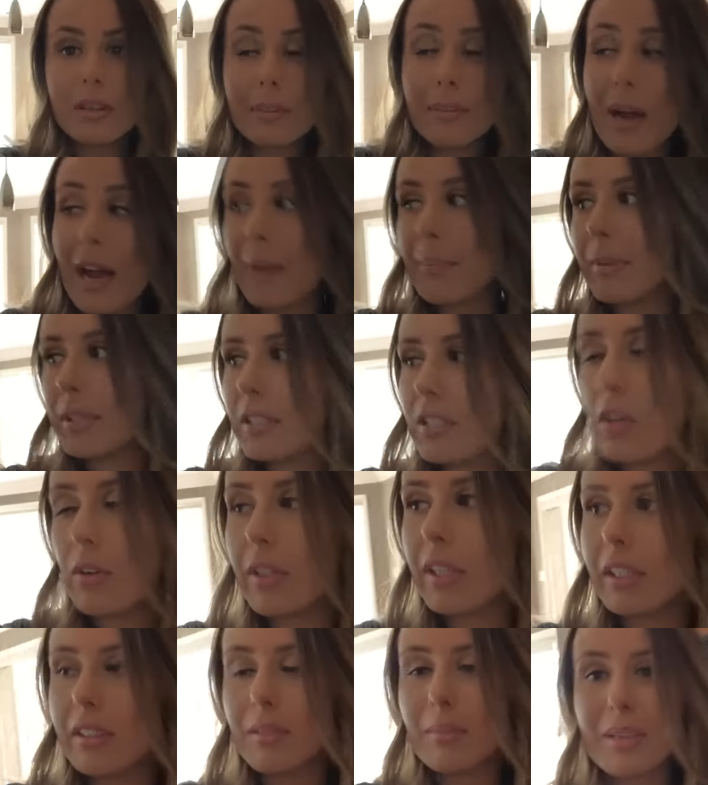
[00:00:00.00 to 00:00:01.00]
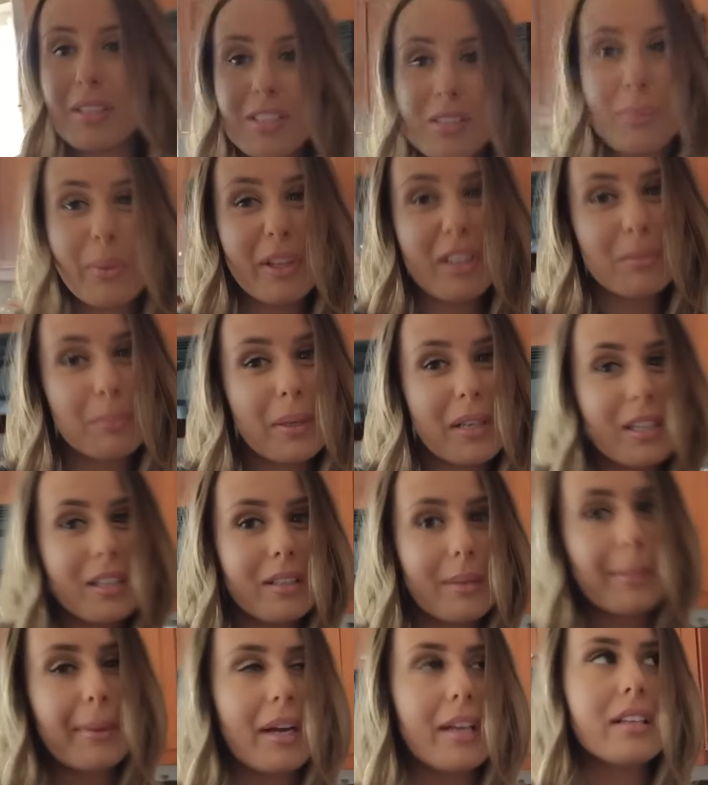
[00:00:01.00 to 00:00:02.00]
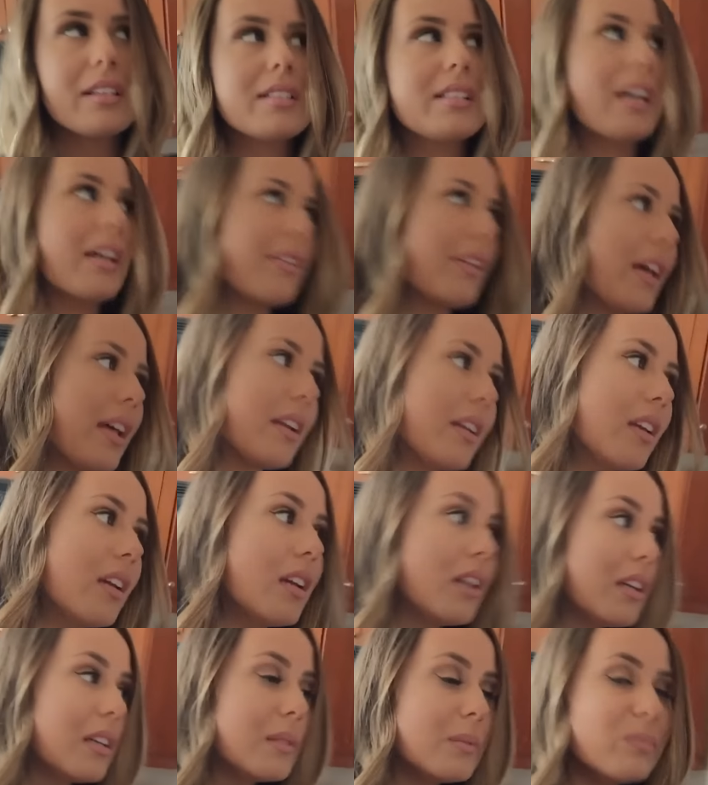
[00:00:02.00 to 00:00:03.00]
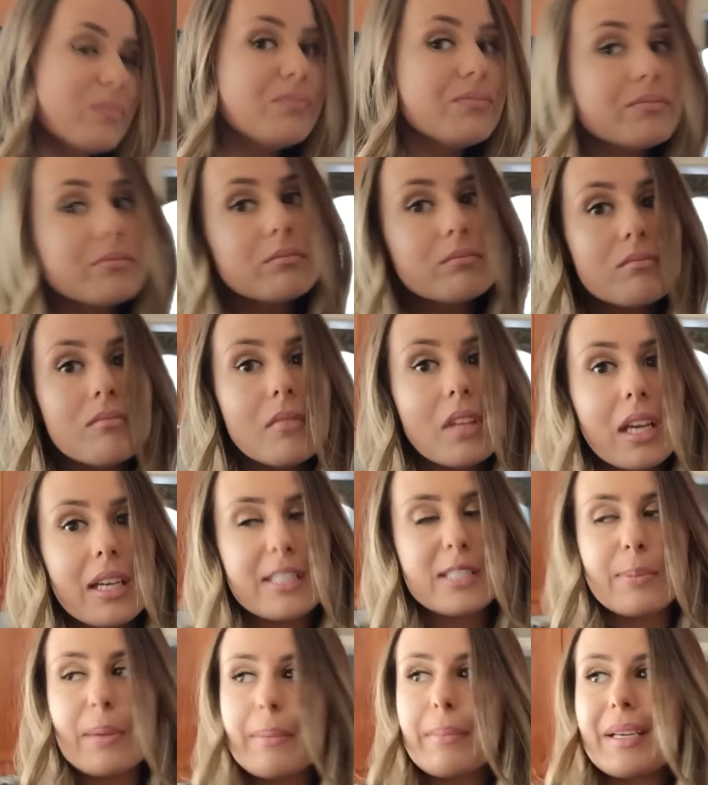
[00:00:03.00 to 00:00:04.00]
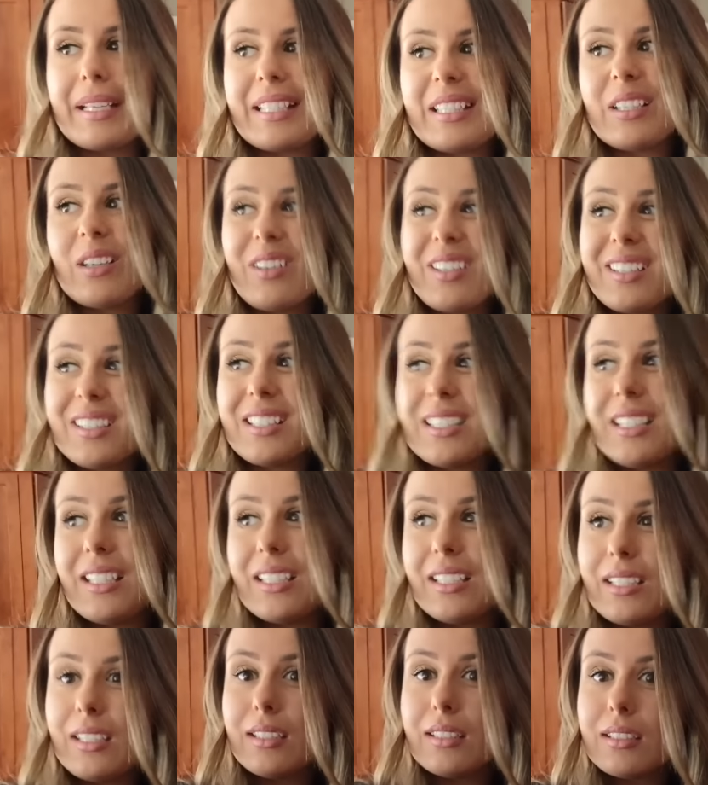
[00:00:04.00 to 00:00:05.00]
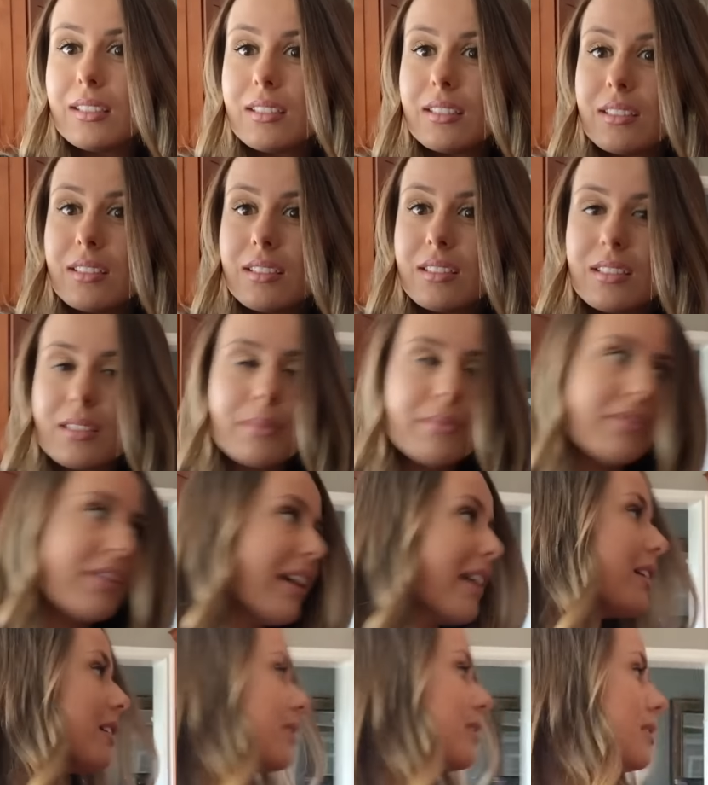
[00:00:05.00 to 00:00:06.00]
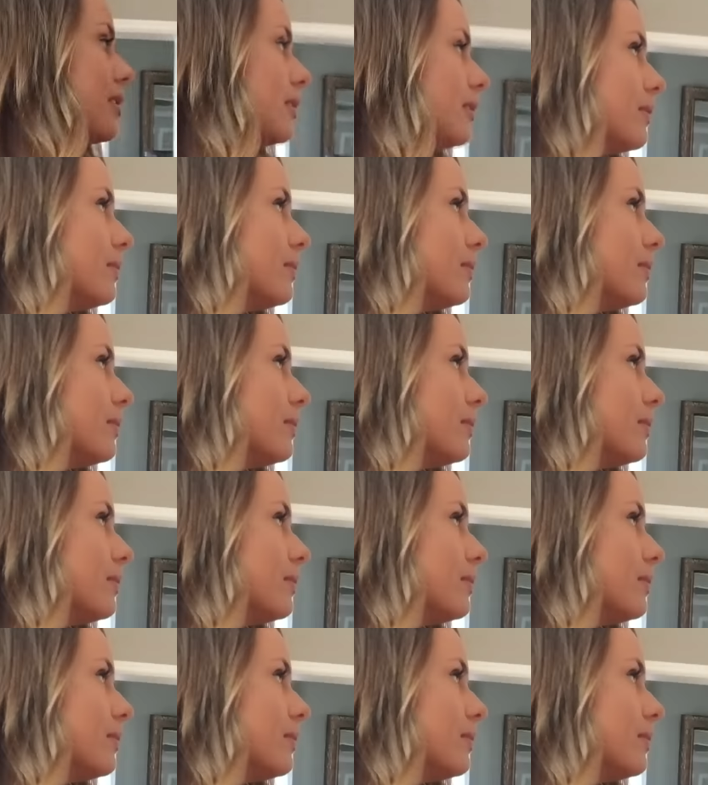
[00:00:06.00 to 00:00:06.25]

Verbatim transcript: I'm happy Toni got the muscle milk, but I, I'm kind of sad that I spent money on the Slim Fast.